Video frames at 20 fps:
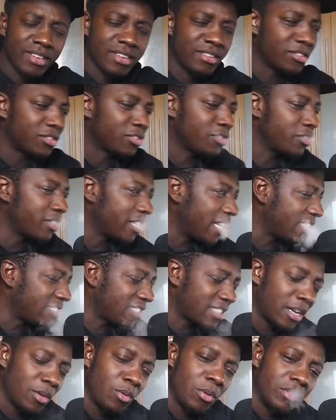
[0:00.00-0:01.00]
So yes,
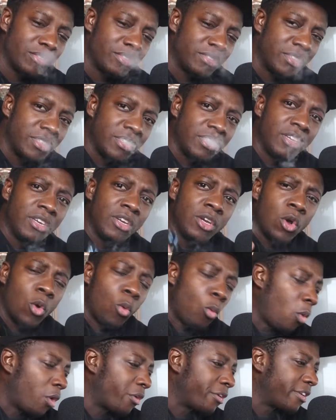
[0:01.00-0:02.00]
that was the
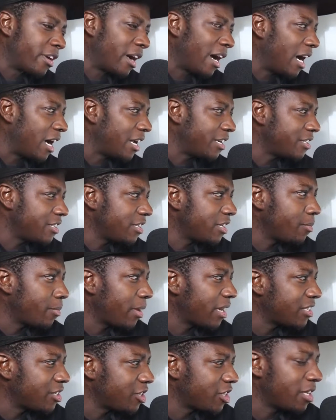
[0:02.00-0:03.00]
Warrior Rda
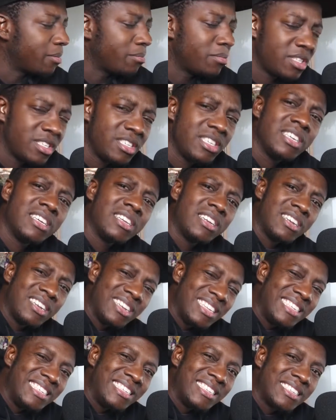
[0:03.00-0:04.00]
by JMT
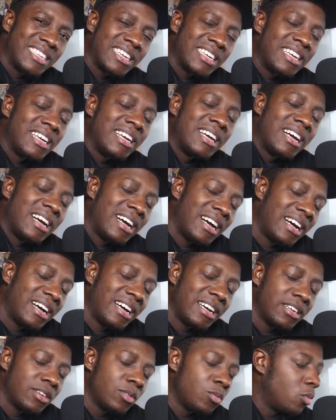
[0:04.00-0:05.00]
Elite
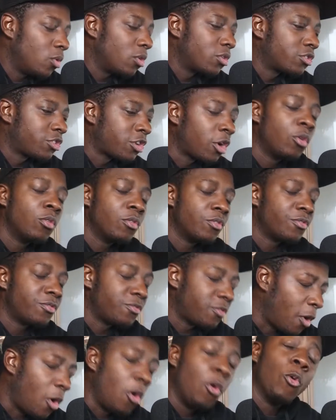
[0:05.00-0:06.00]
and
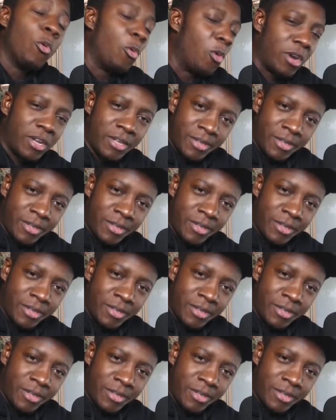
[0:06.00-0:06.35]
Wotofo.